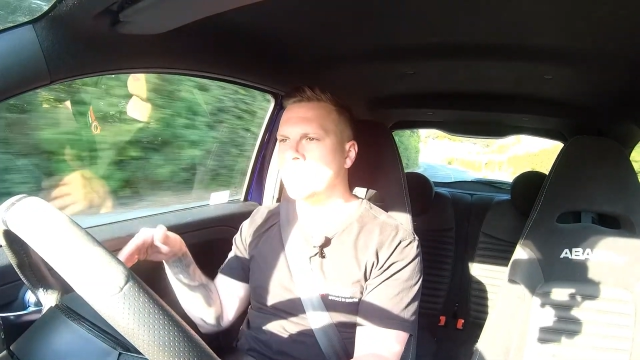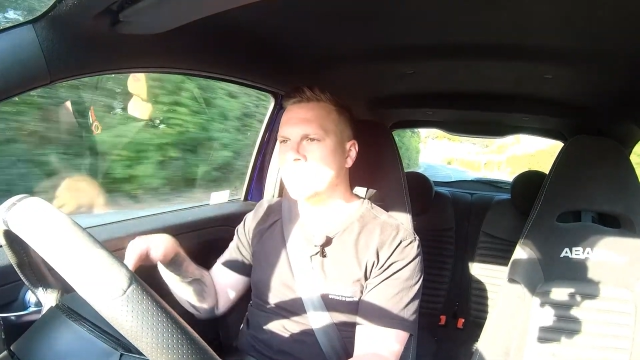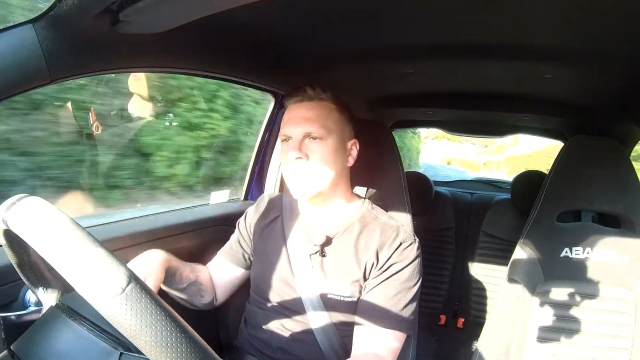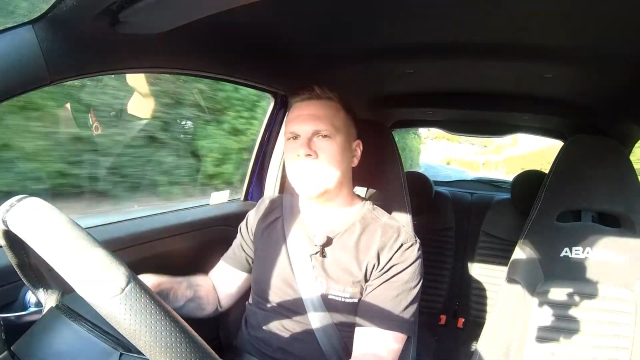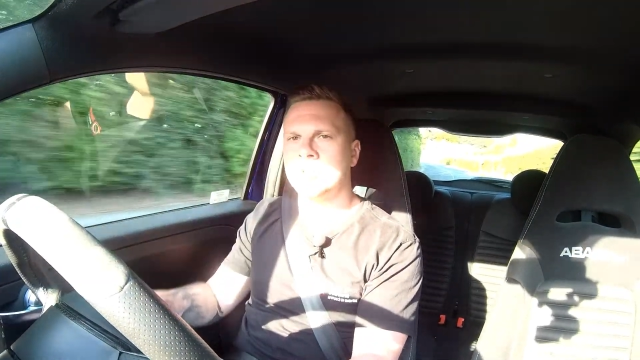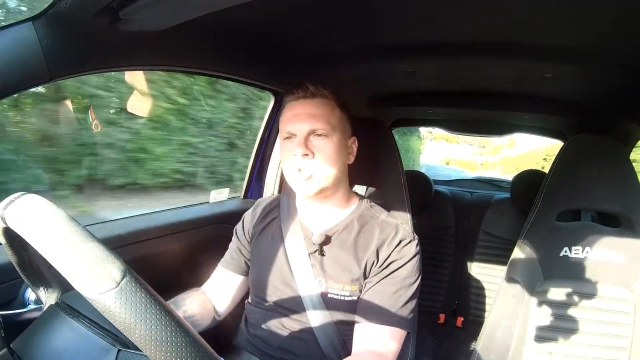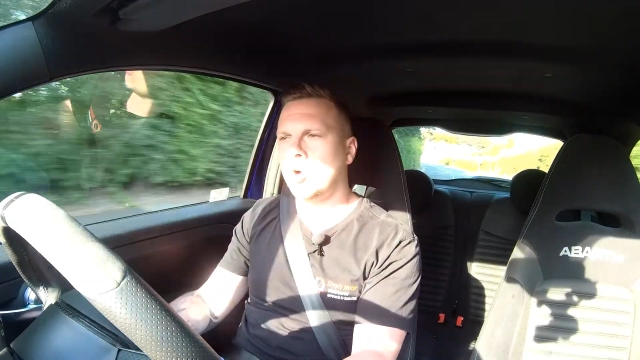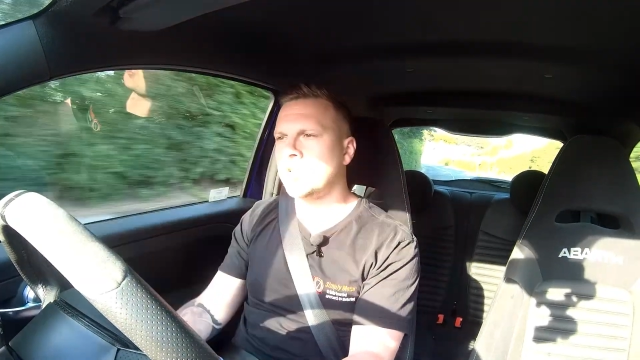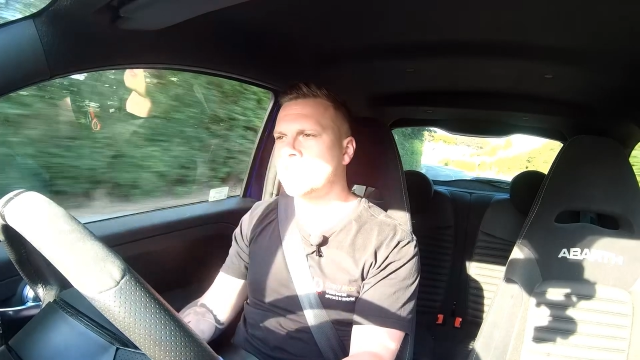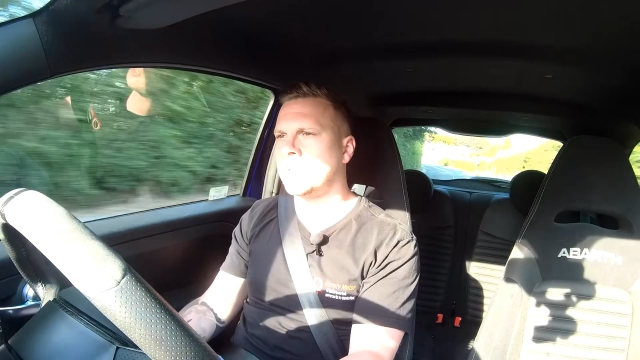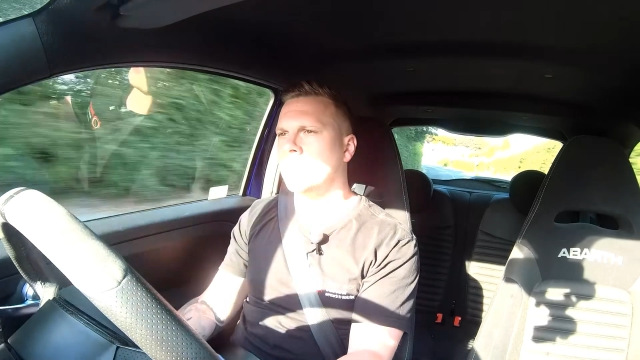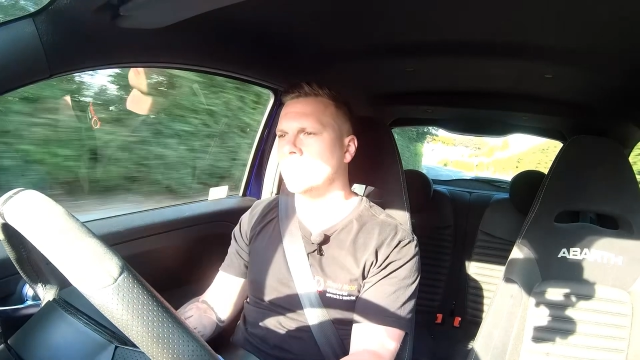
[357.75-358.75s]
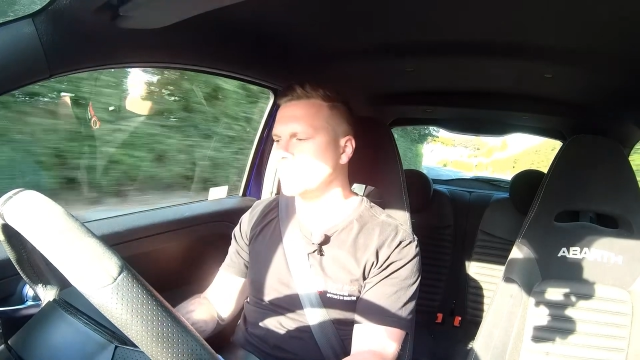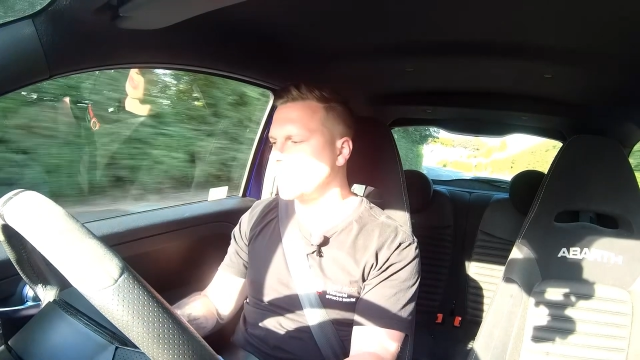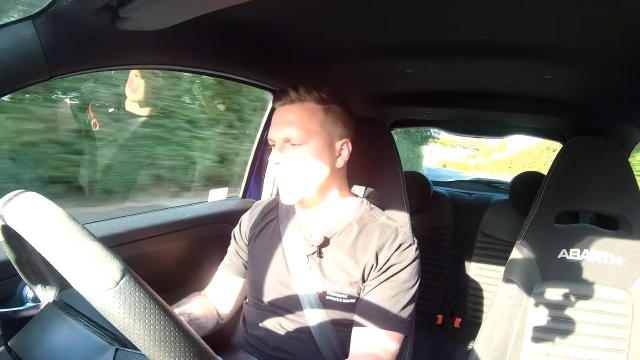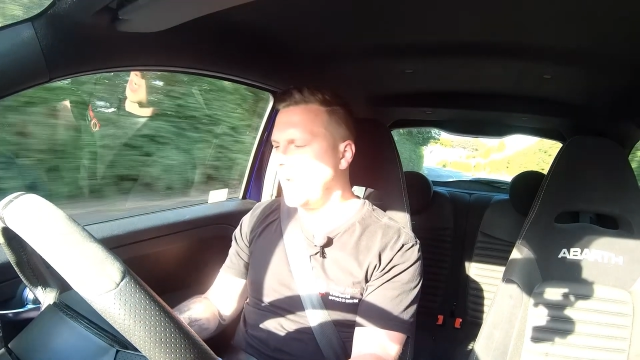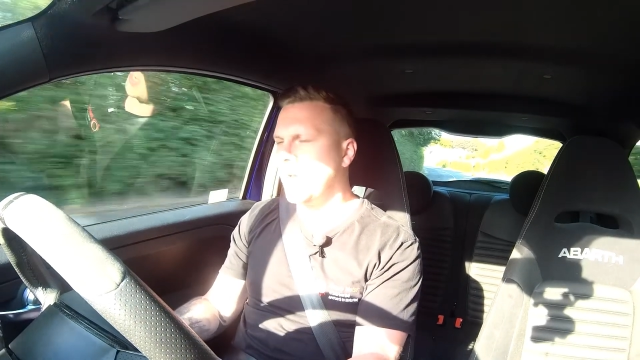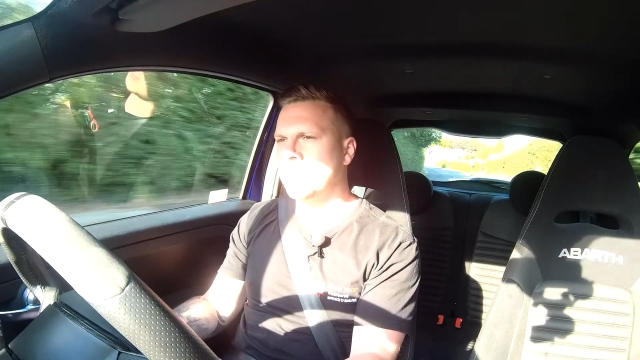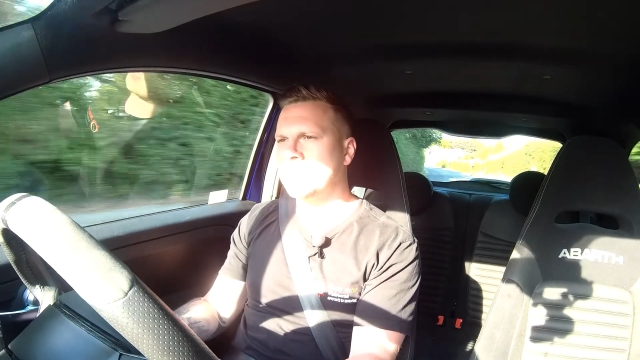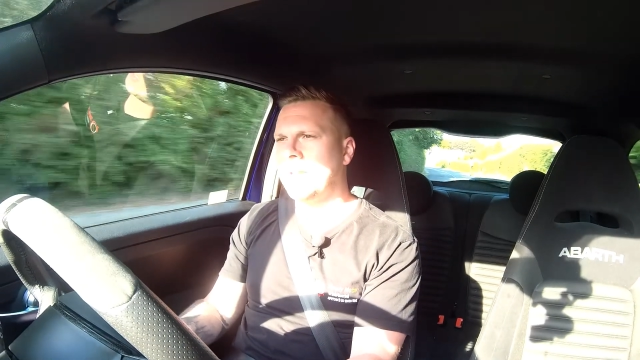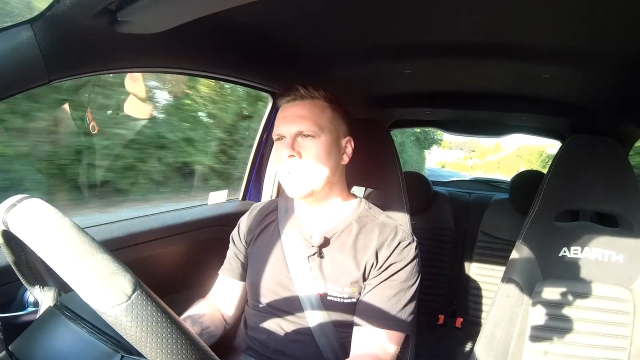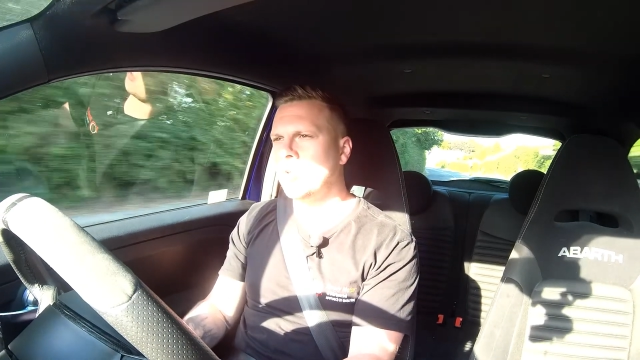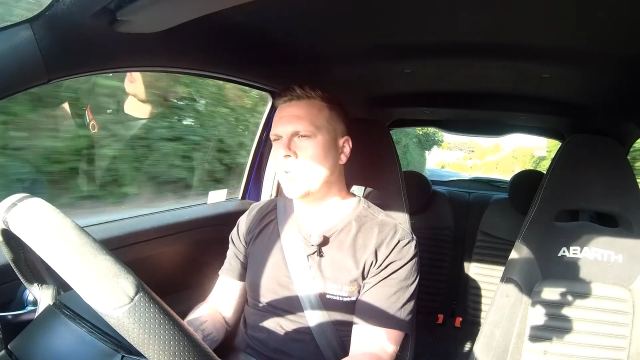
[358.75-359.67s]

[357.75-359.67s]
say, the door sills. And I started